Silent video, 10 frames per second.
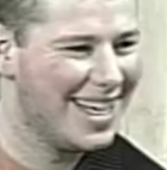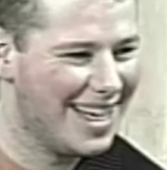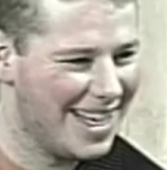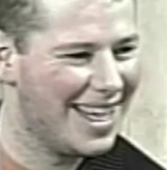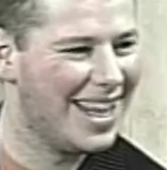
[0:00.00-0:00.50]

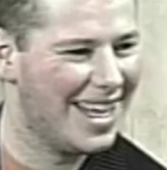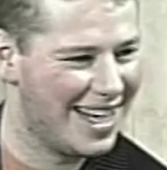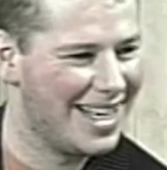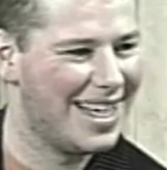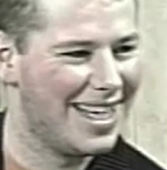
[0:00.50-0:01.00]
So
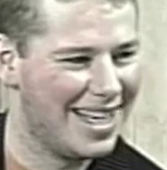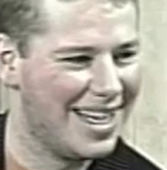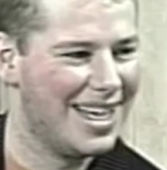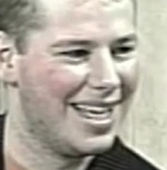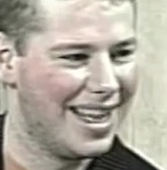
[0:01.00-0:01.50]
that's how it
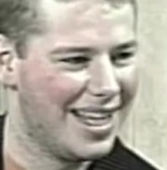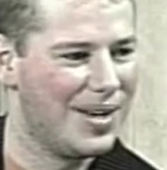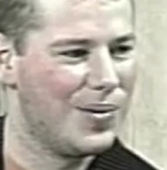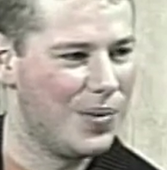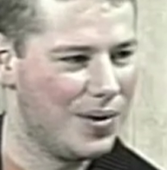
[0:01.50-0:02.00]
came about.
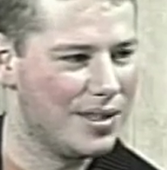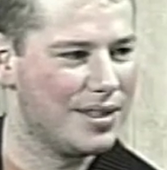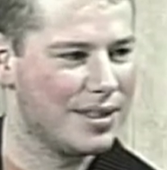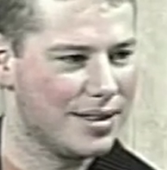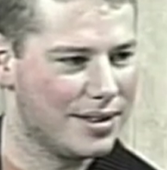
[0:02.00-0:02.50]
I came
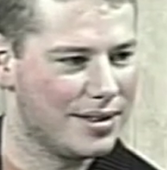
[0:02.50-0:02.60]
here